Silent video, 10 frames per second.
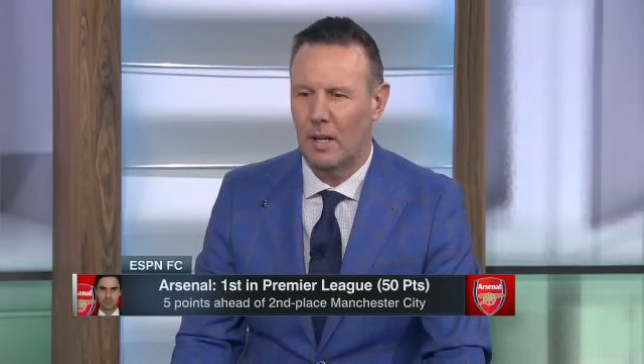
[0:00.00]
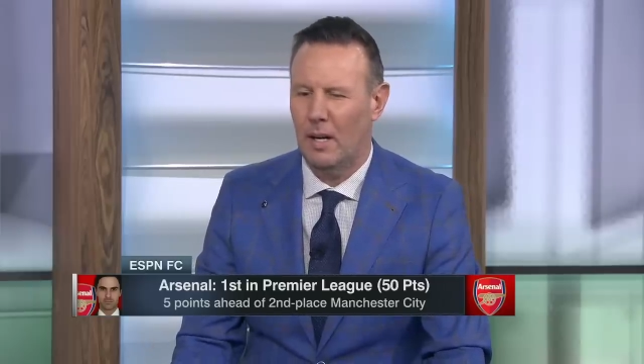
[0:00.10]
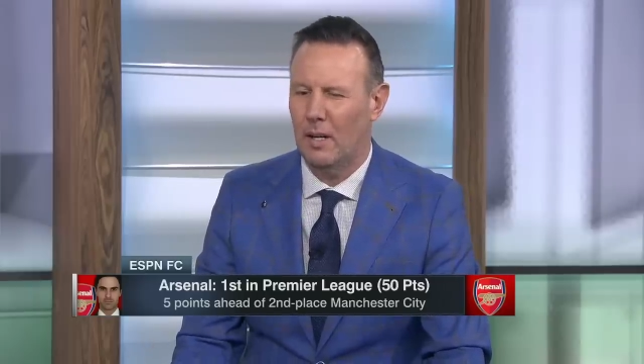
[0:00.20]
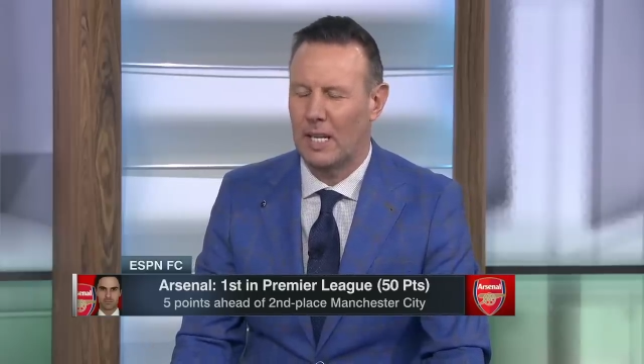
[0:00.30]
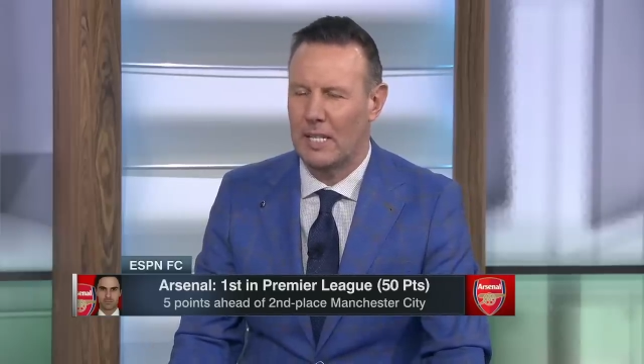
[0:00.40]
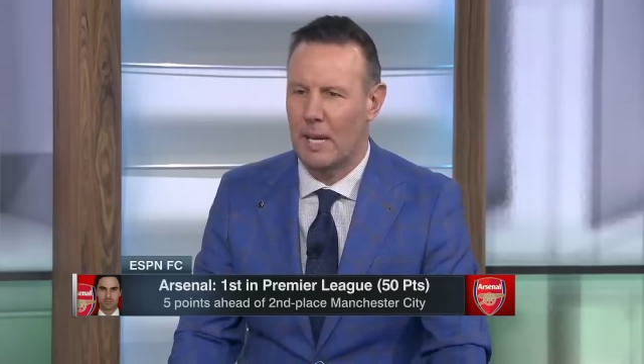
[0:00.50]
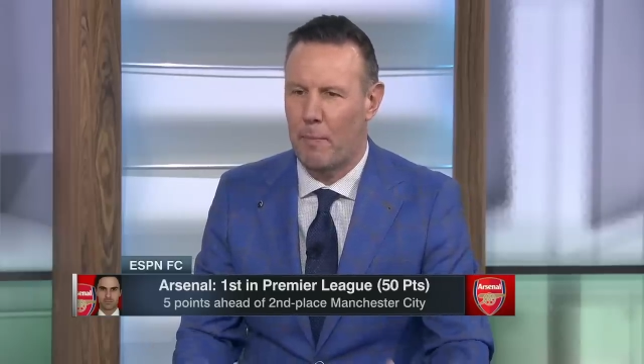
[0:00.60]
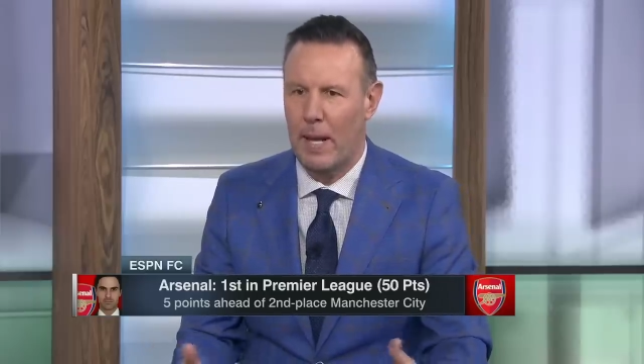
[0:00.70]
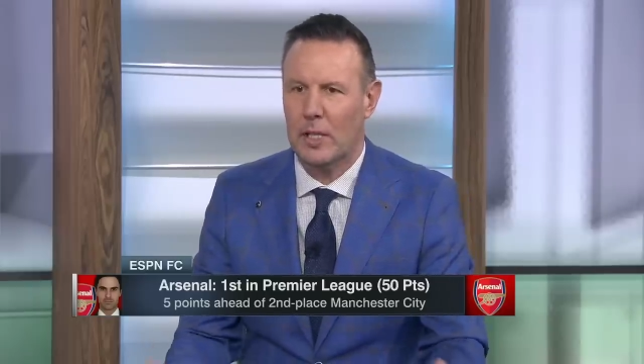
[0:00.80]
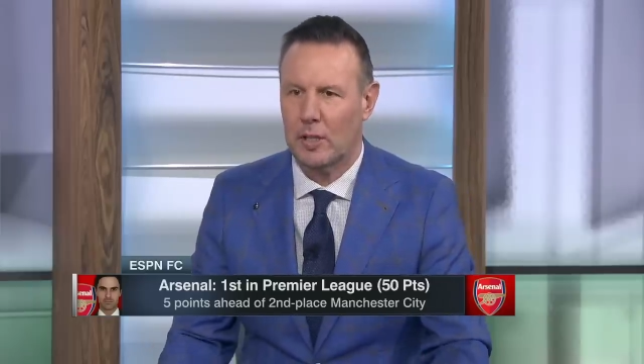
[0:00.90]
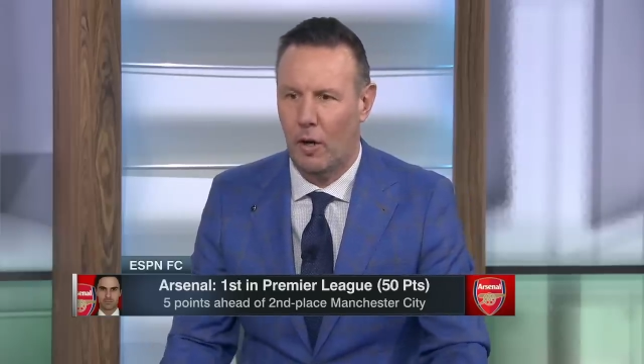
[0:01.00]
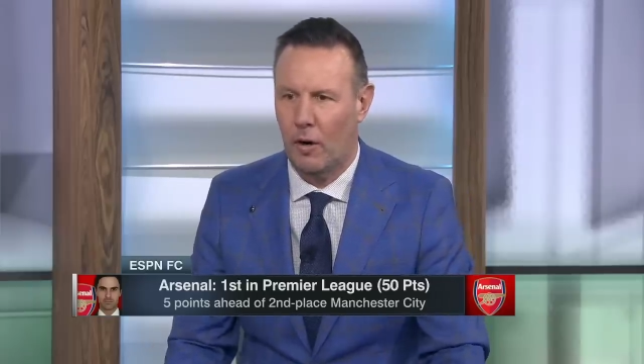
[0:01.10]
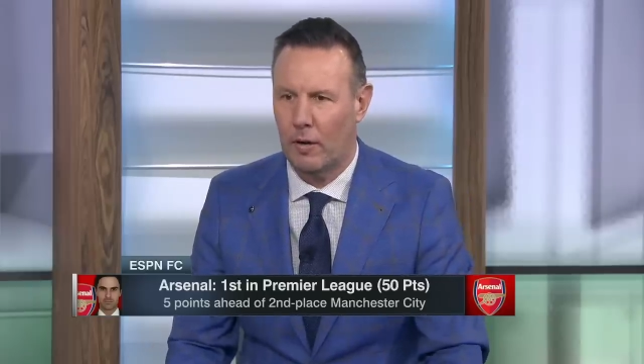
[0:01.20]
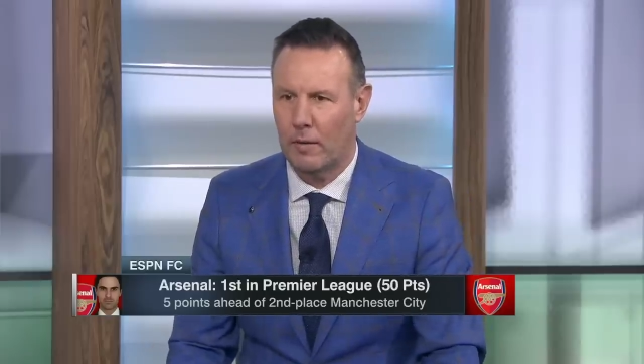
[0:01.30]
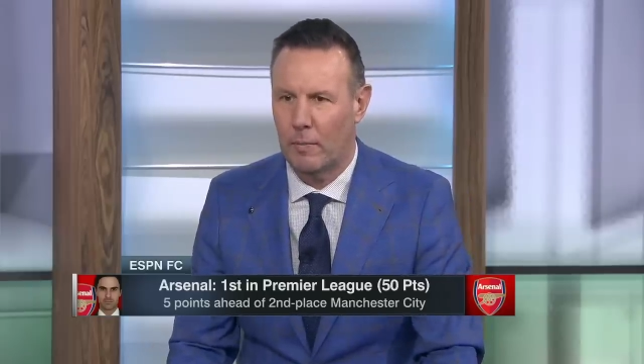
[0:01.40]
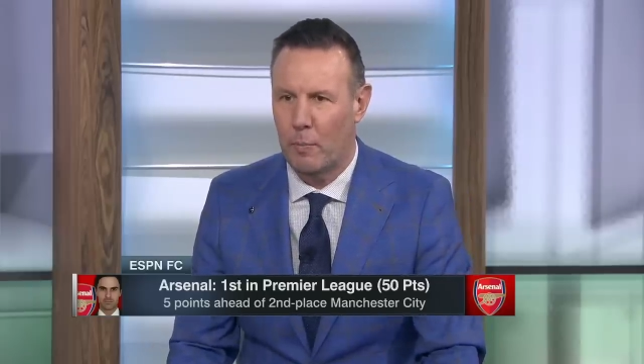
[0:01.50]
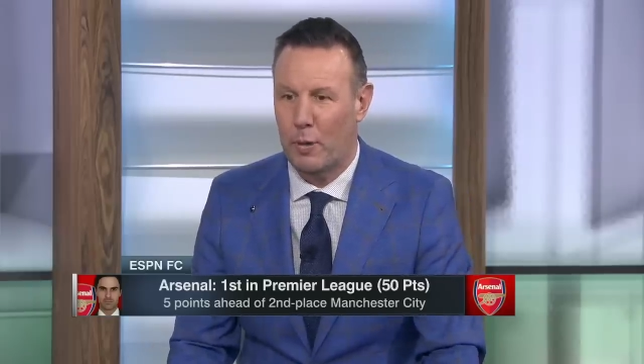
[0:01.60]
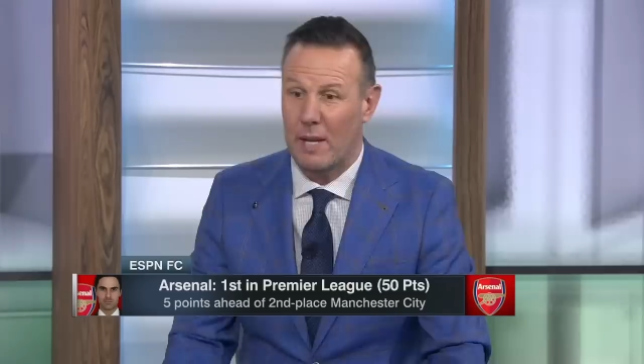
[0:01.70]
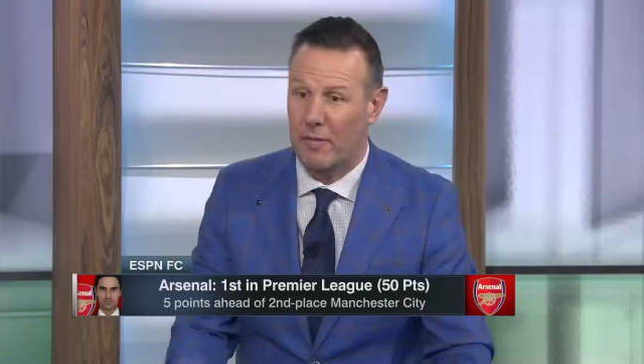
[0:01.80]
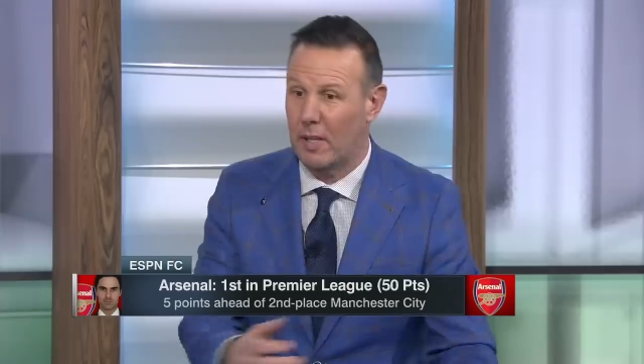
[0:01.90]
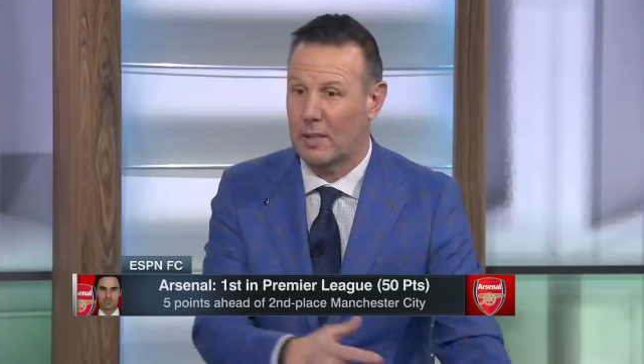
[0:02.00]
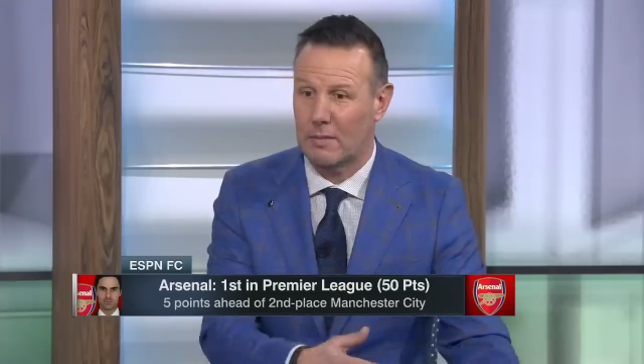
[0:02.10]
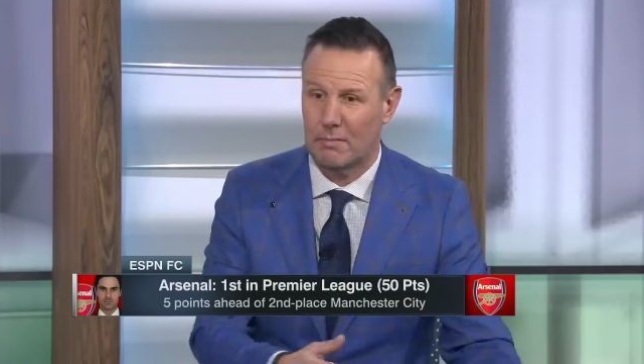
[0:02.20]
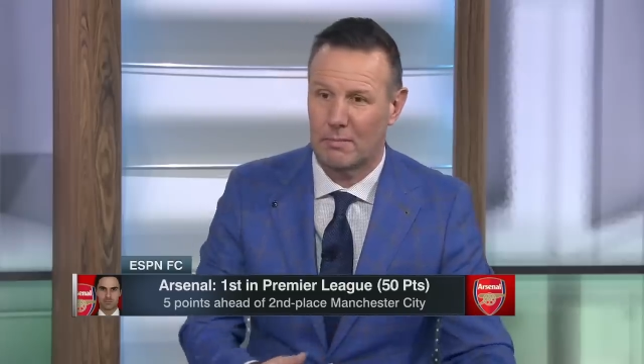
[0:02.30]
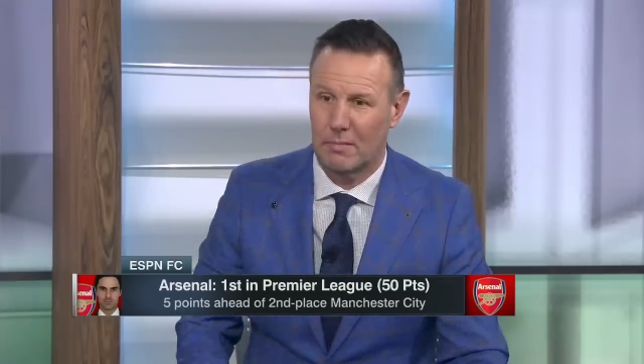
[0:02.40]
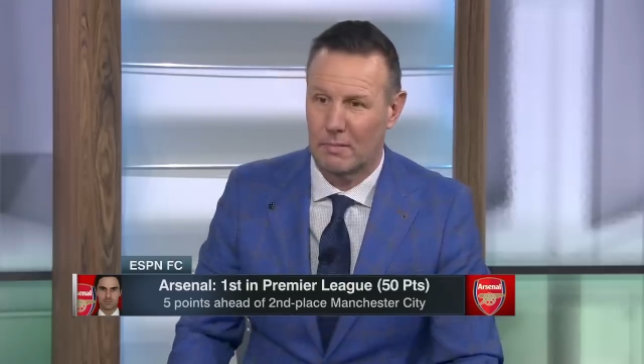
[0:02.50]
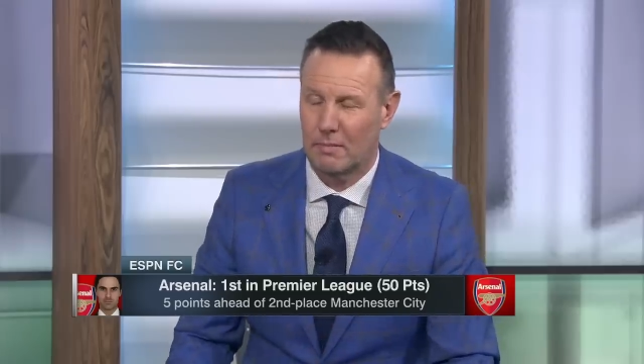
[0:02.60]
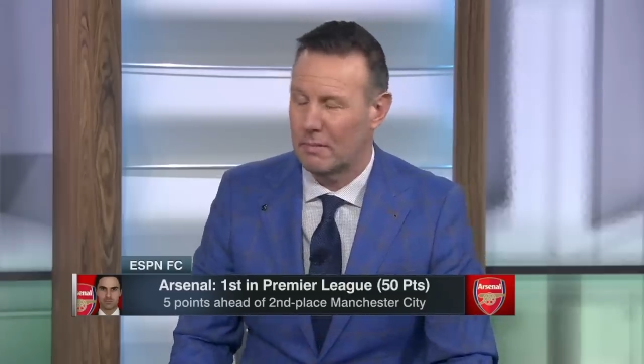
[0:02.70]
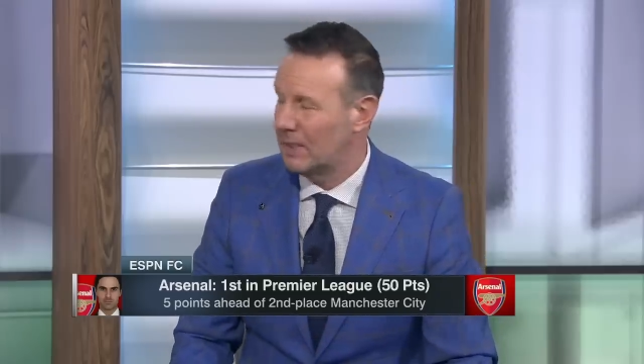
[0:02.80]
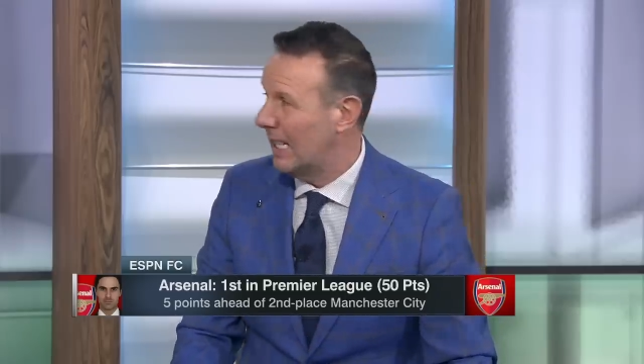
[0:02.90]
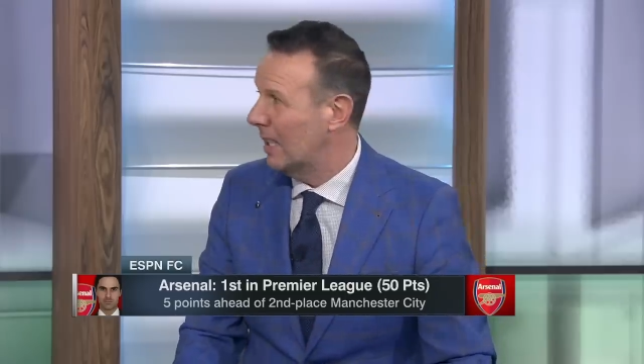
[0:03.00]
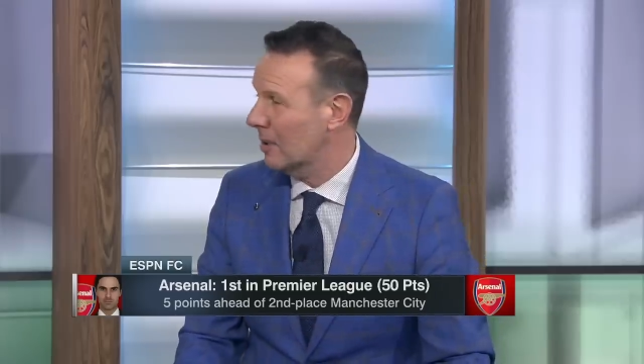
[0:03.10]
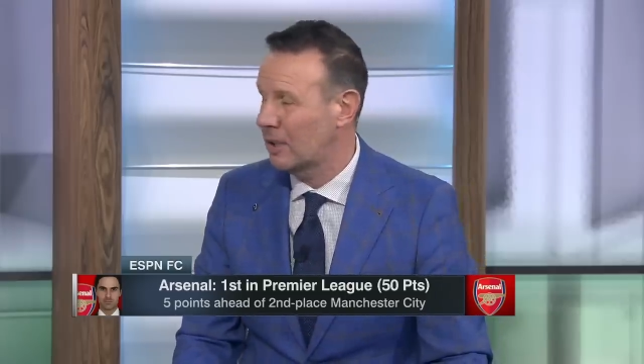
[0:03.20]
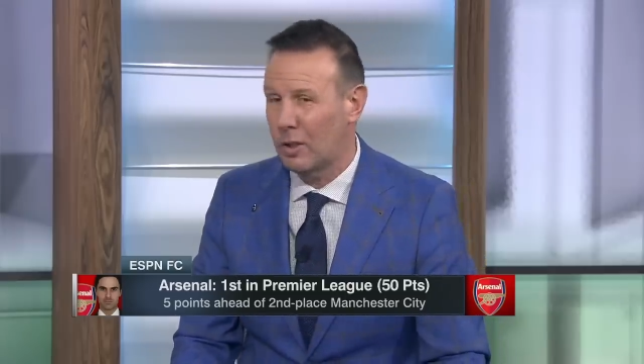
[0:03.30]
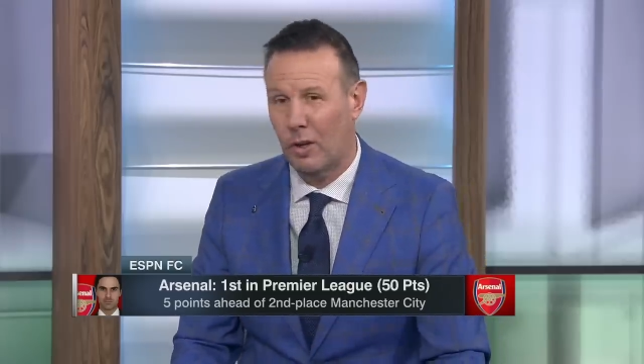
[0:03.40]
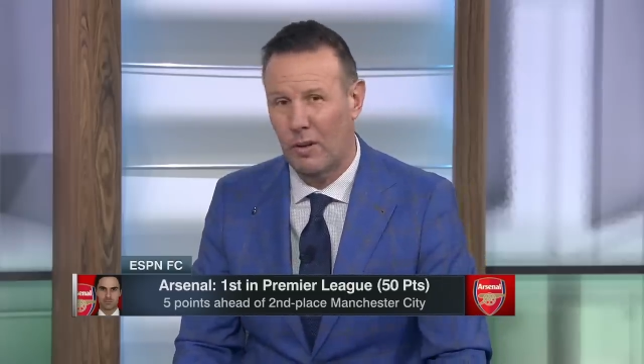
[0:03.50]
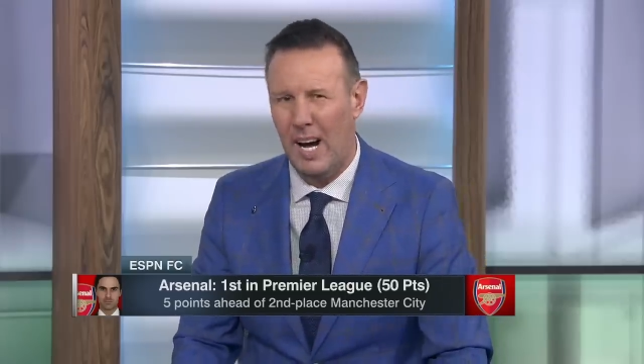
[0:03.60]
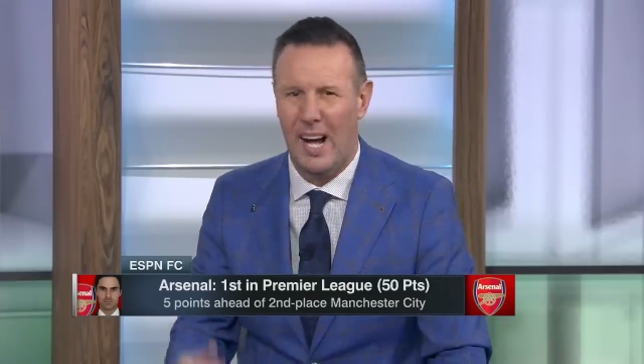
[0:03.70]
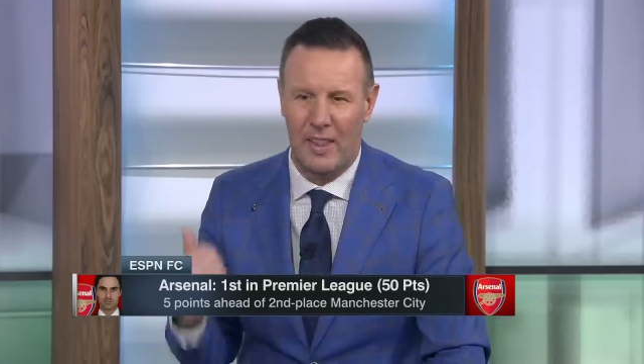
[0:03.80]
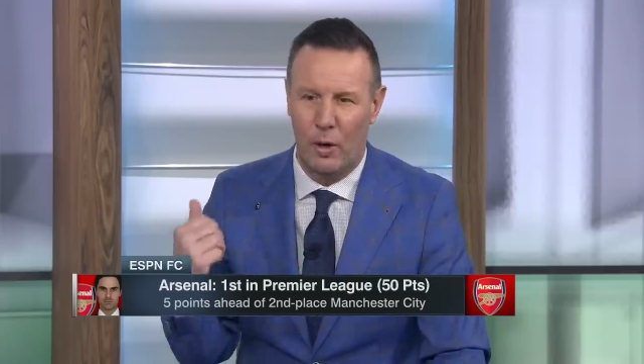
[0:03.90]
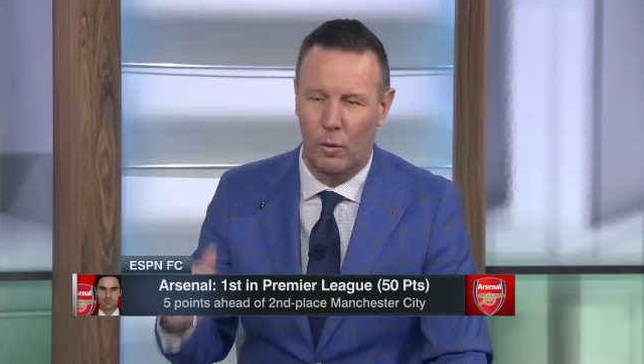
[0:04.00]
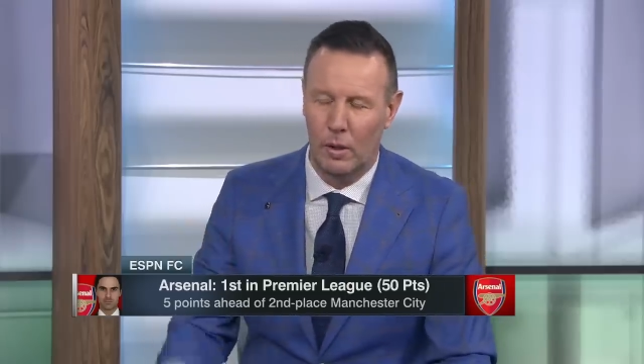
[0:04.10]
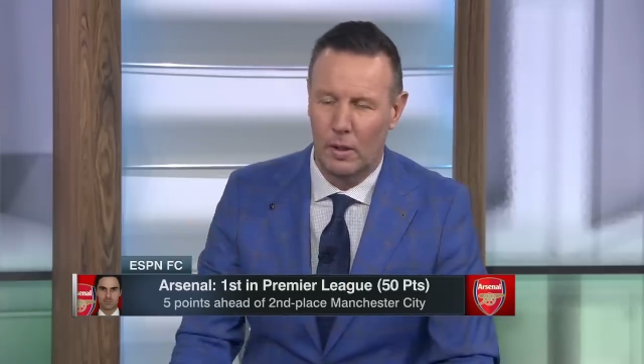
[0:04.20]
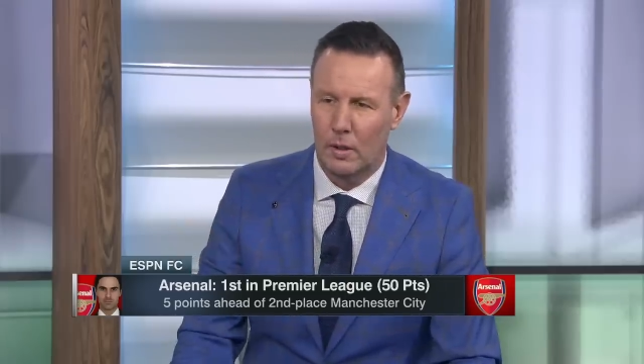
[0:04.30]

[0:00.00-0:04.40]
oh, and you're basing it on previous years, you go, ah, they'll